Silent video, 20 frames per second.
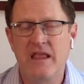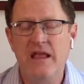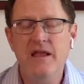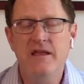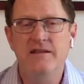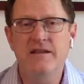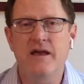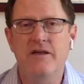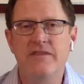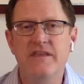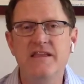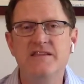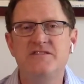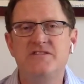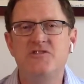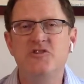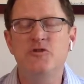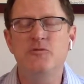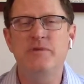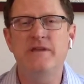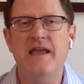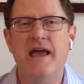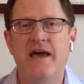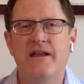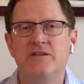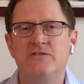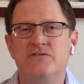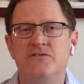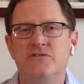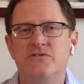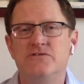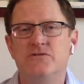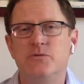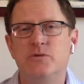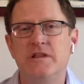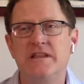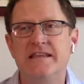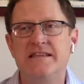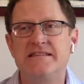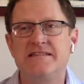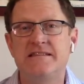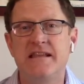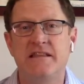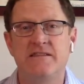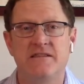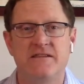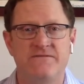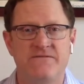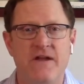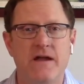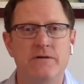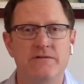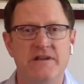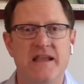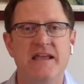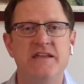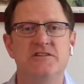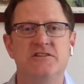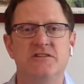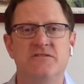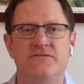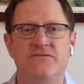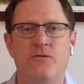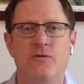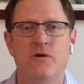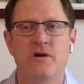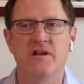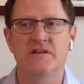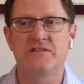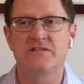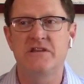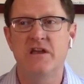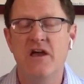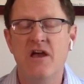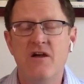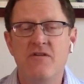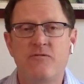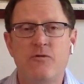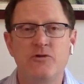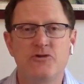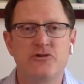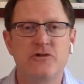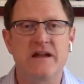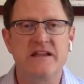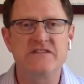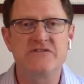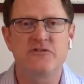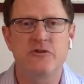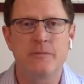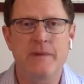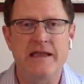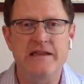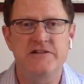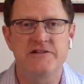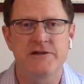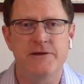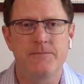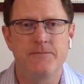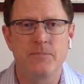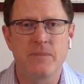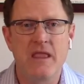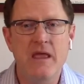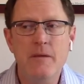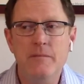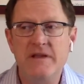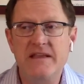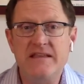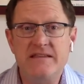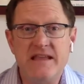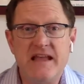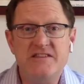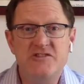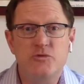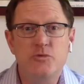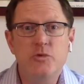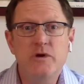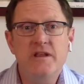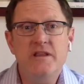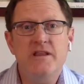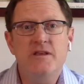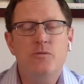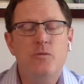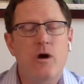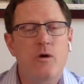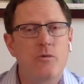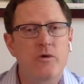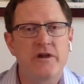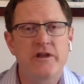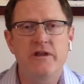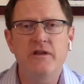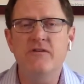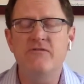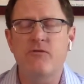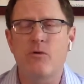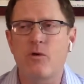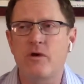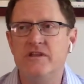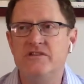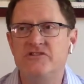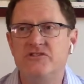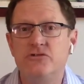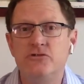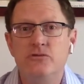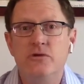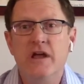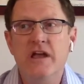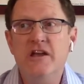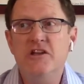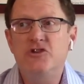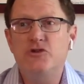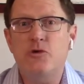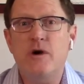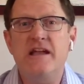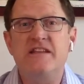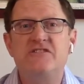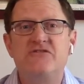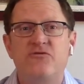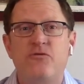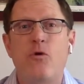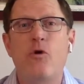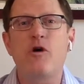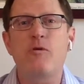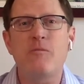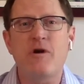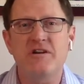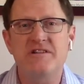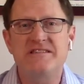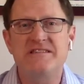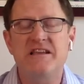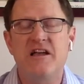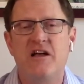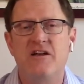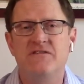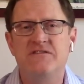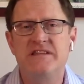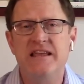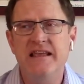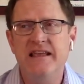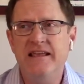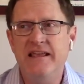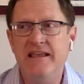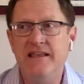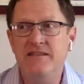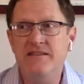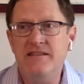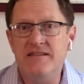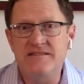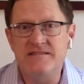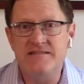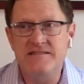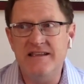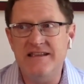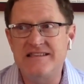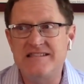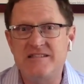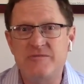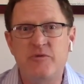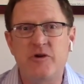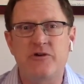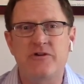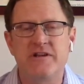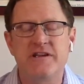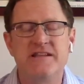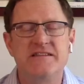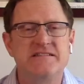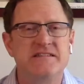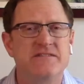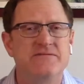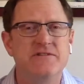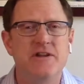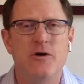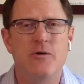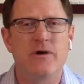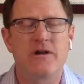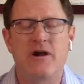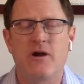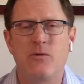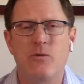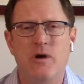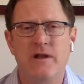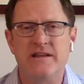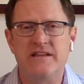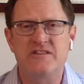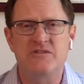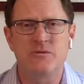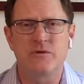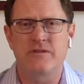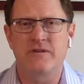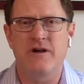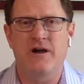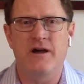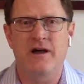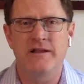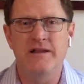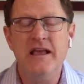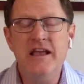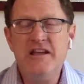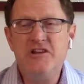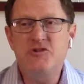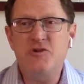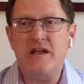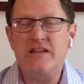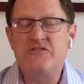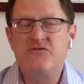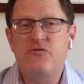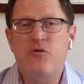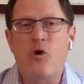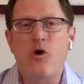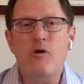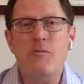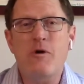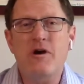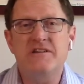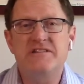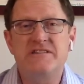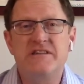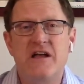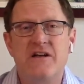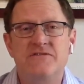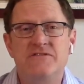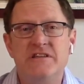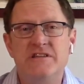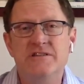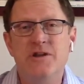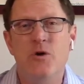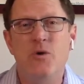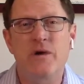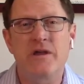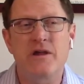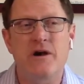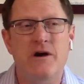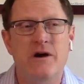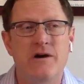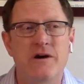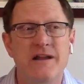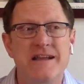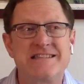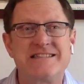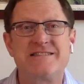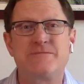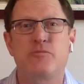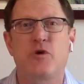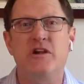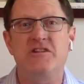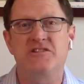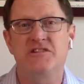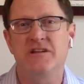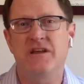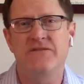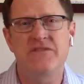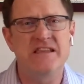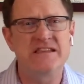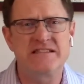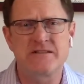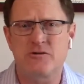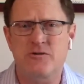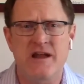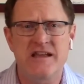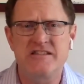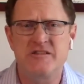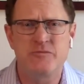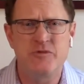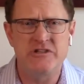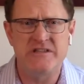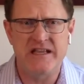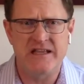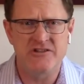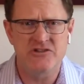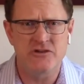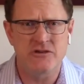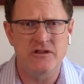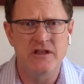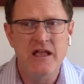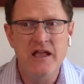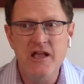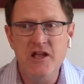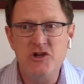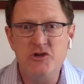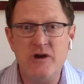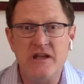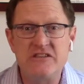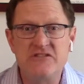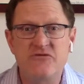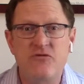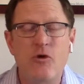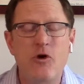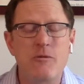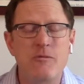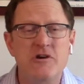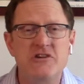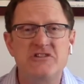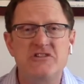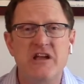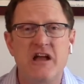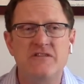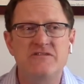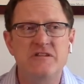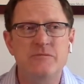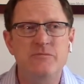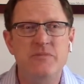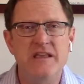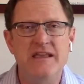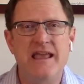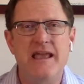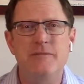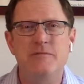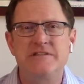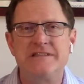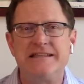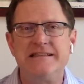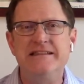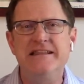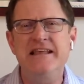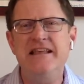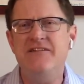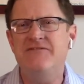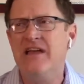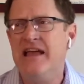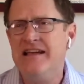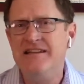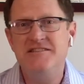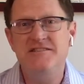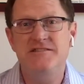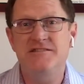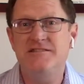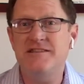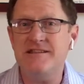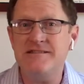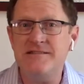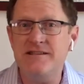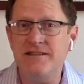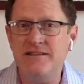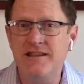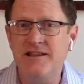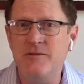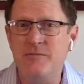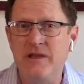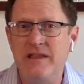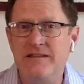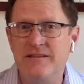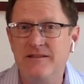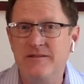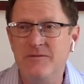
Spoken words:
Now, these two Beatitudes really set the foundation for us for transformation, because that's really what we're here for, is to transform ourselves in this experience of knowing our oneness with God, transform ourselves in knowing our expression of this Christ potential, transform ourselves in being able to live just a little bit